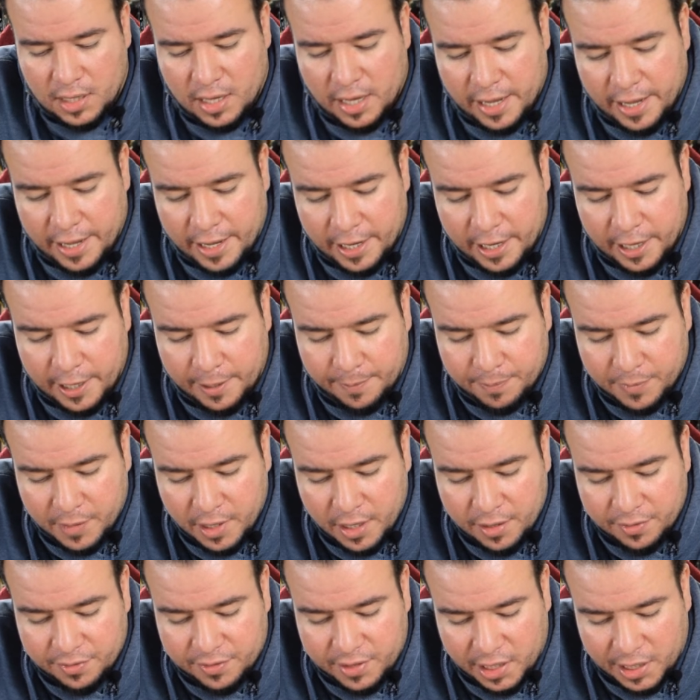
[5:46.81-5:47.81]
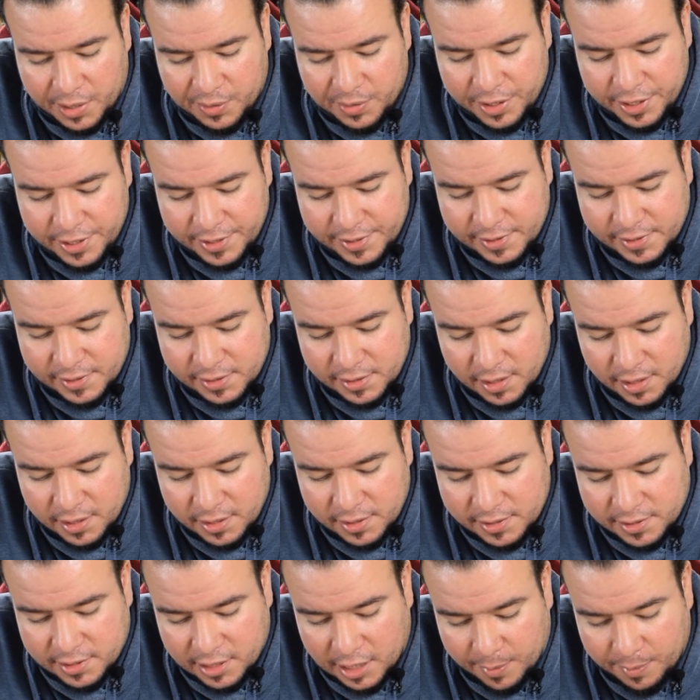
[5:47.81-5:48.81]
there is
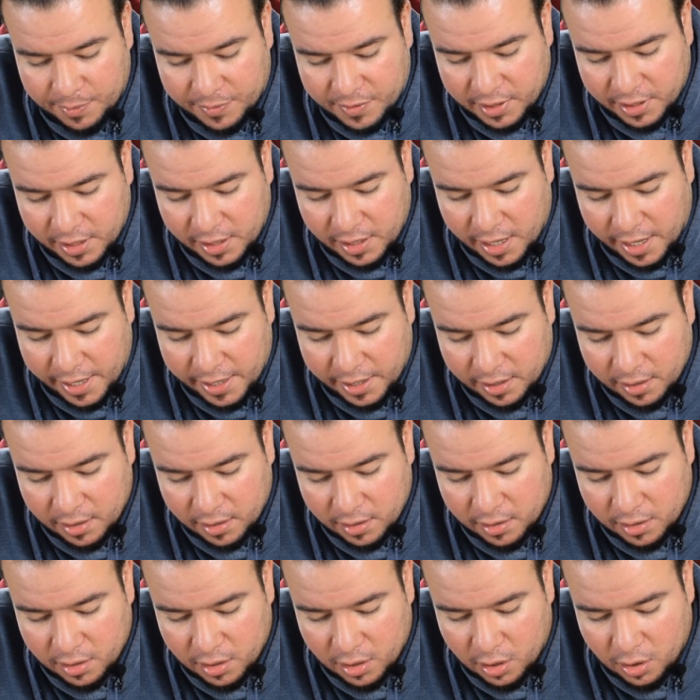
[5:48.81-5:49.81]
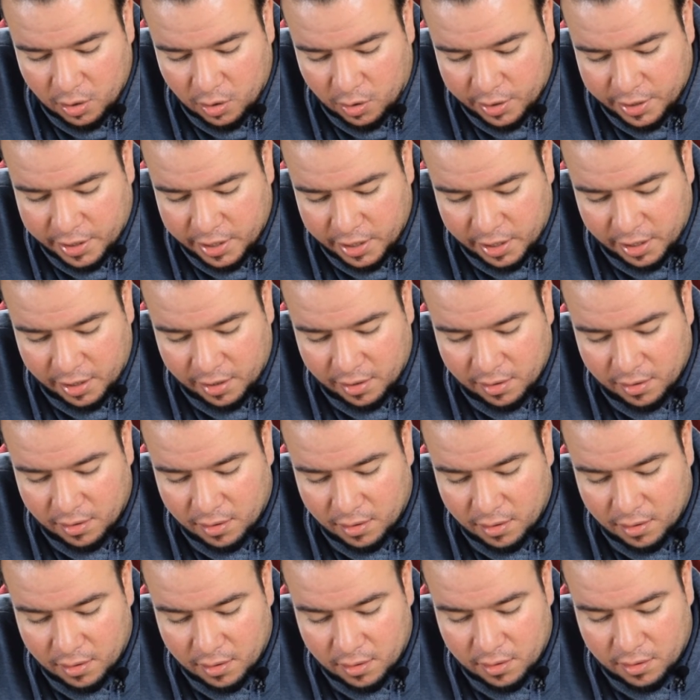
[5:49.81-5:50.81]
something like a locking
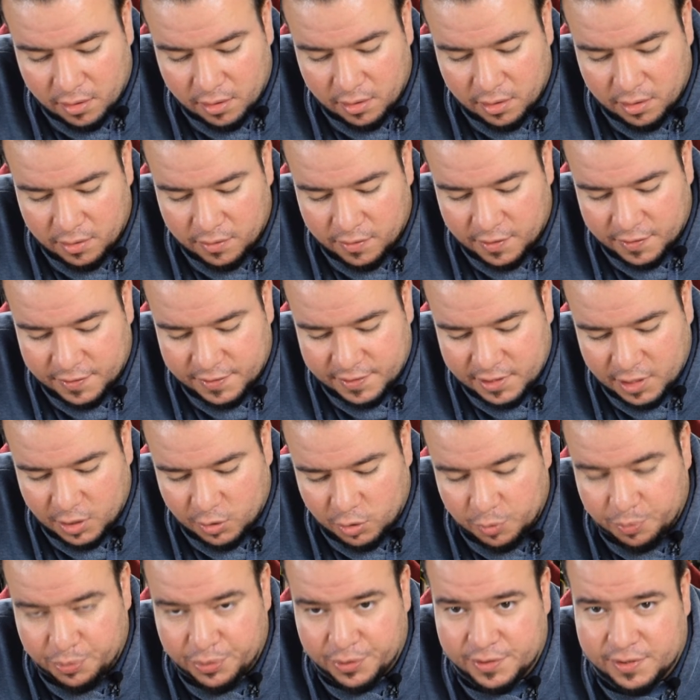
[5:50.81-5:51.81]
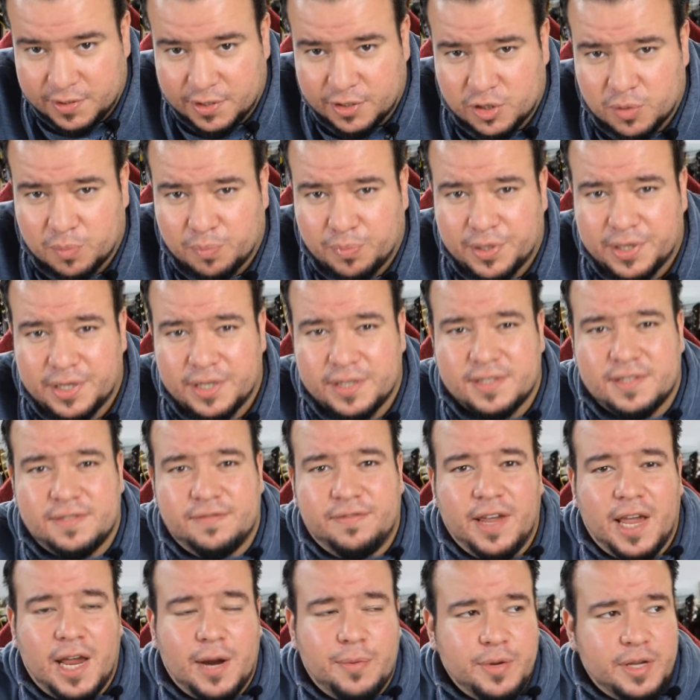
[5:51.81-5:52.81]
in the 0 position, but it's
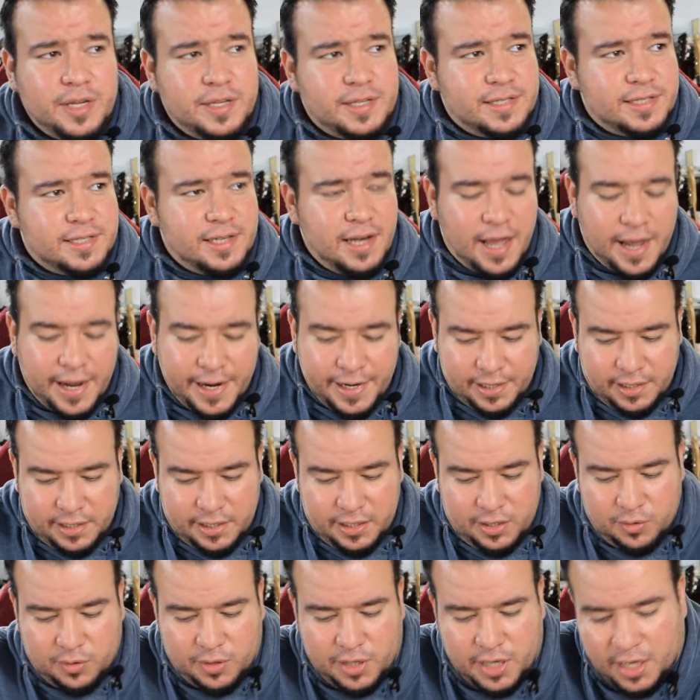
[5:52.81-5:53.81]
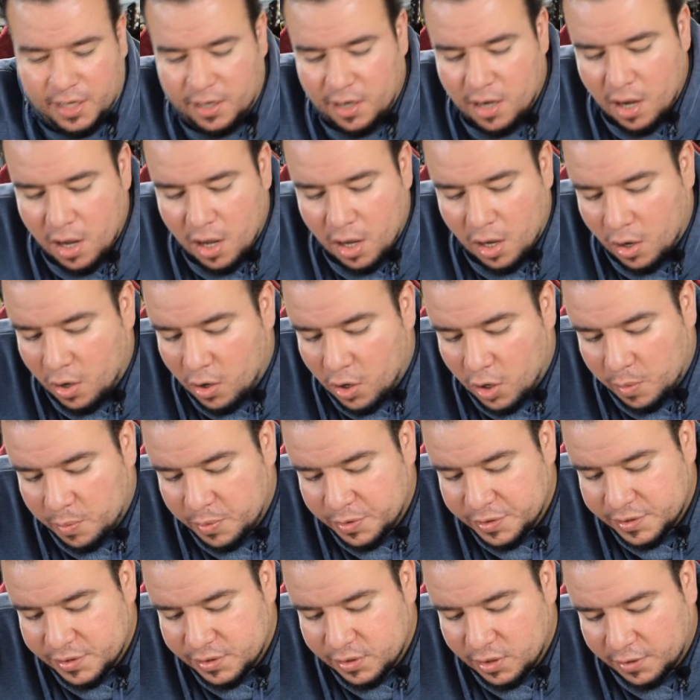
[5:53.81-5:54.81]
very slightly. You can
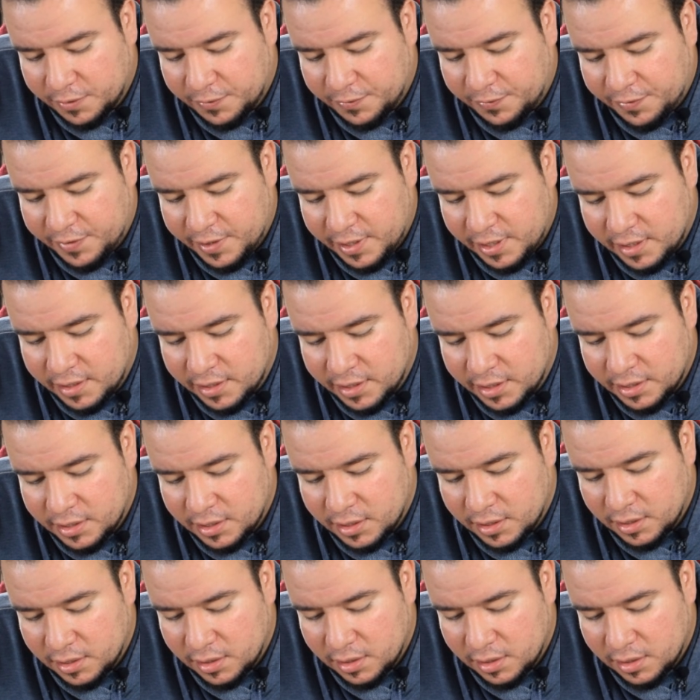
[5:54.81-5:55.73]
almost not feel it,